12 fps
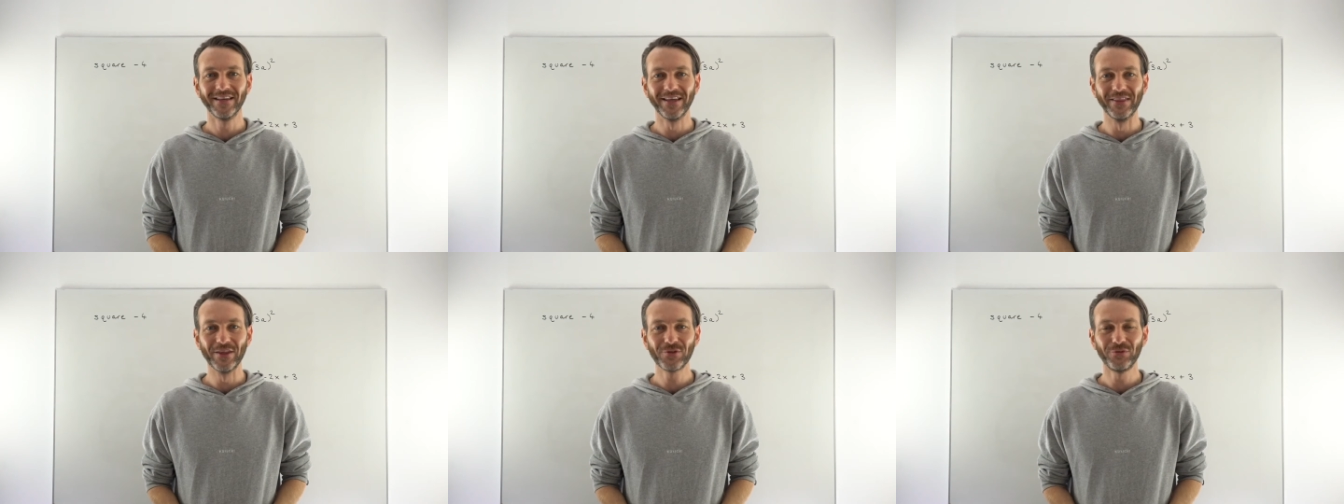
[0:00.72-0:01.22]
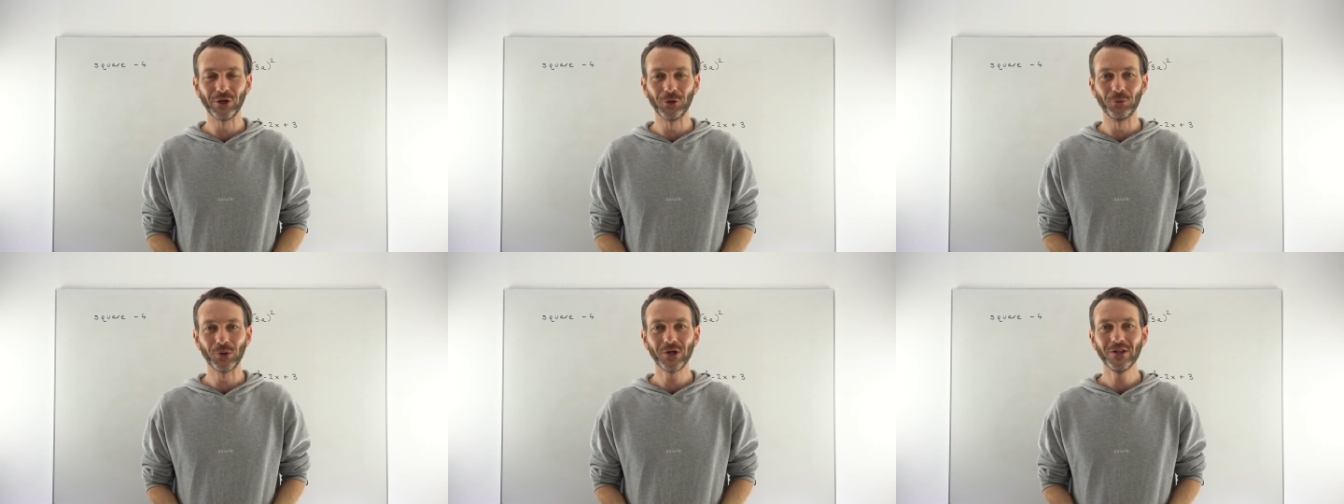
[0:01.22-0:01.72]
In this
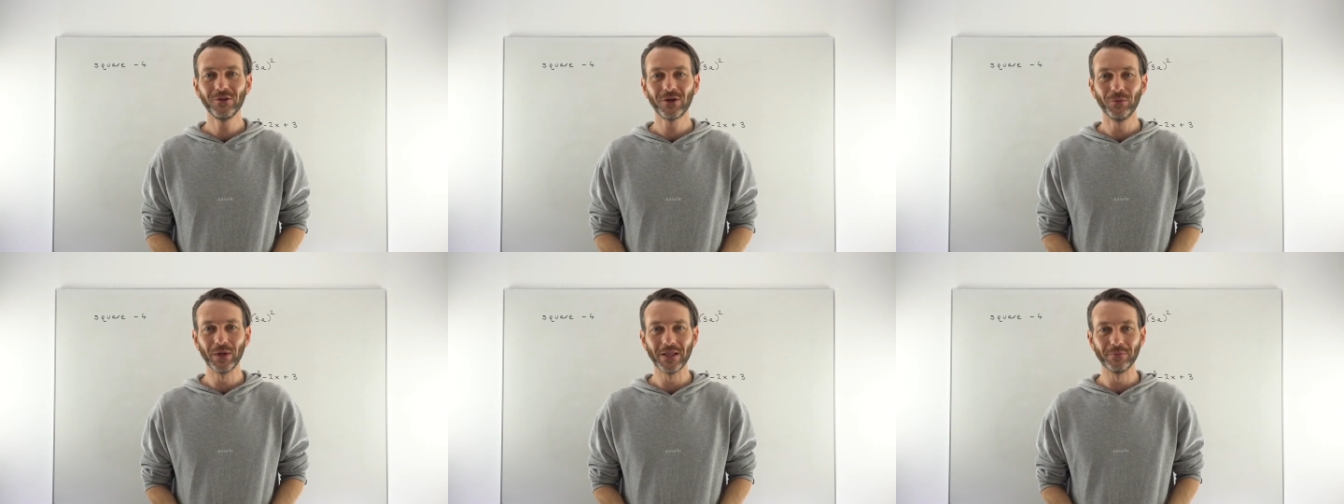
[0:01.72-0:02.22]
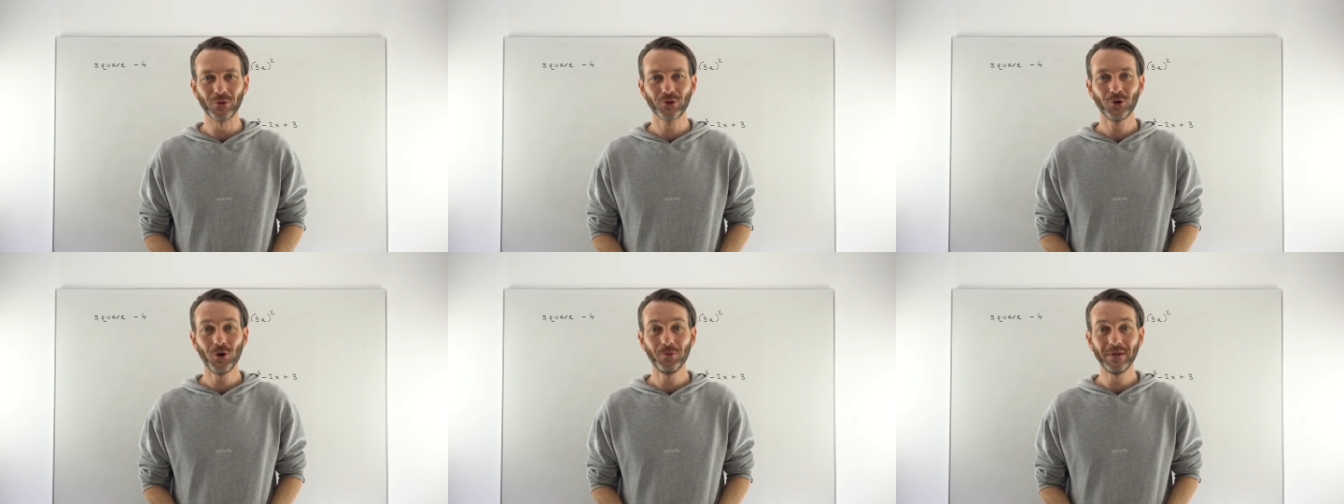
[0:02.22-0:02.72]
video, we're going to look at one of the
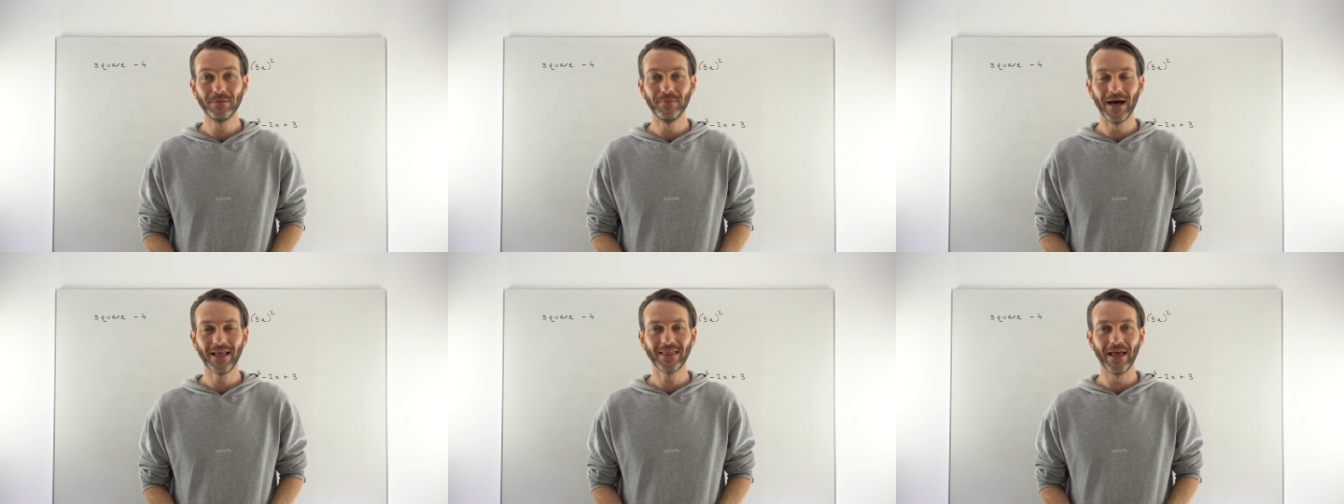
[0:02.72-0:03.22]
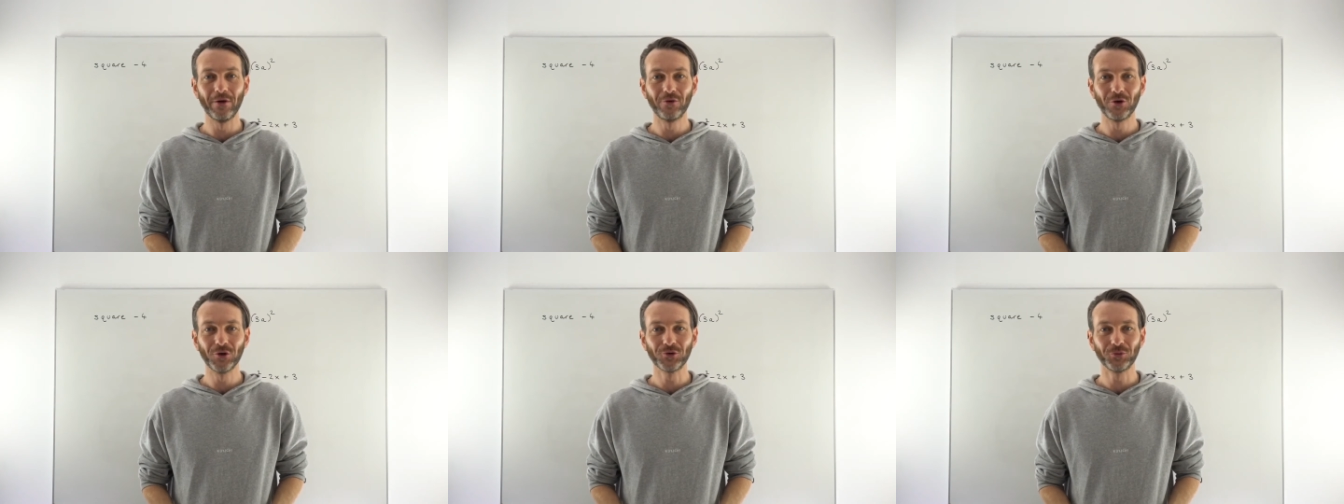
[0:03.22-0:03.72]
most common math
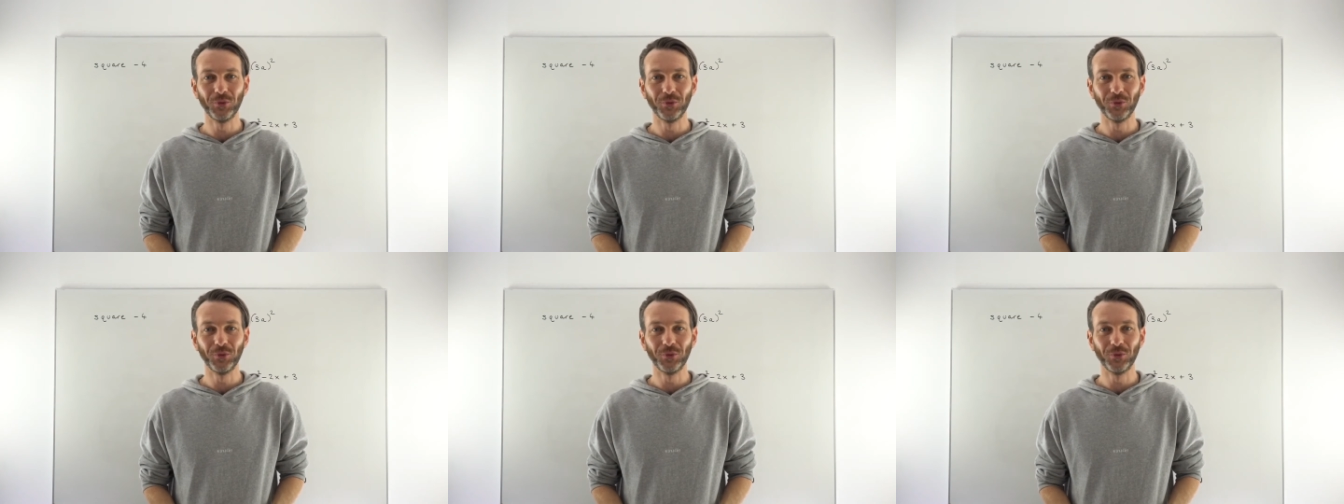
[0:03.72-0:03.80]
errors,